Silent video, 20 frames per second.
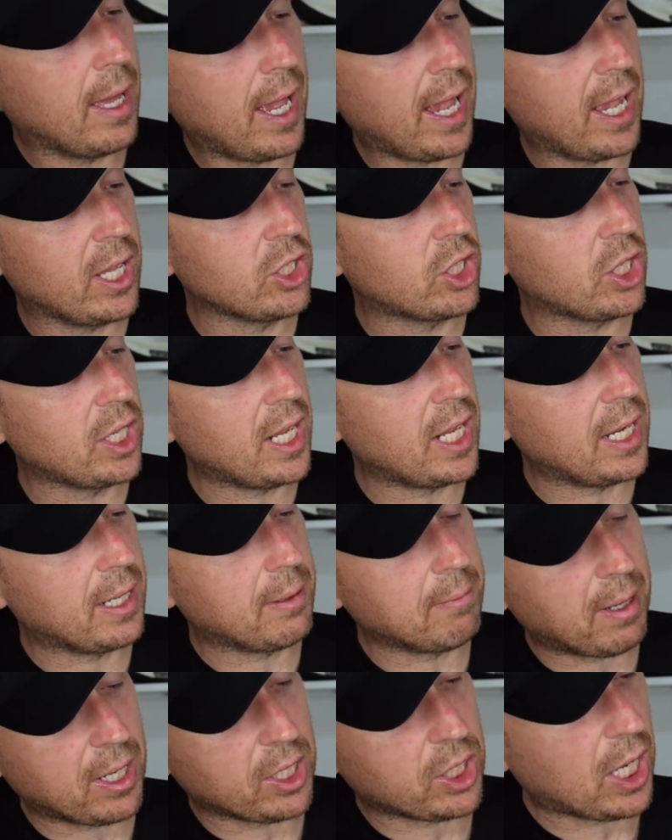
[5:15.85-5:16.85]

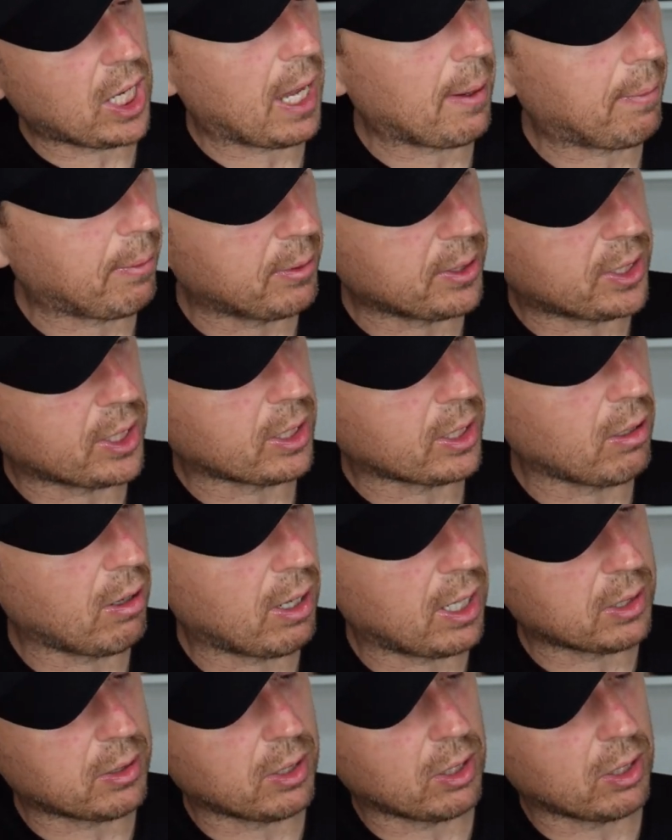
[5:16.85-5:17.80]
engineered mesh upper, which is nice.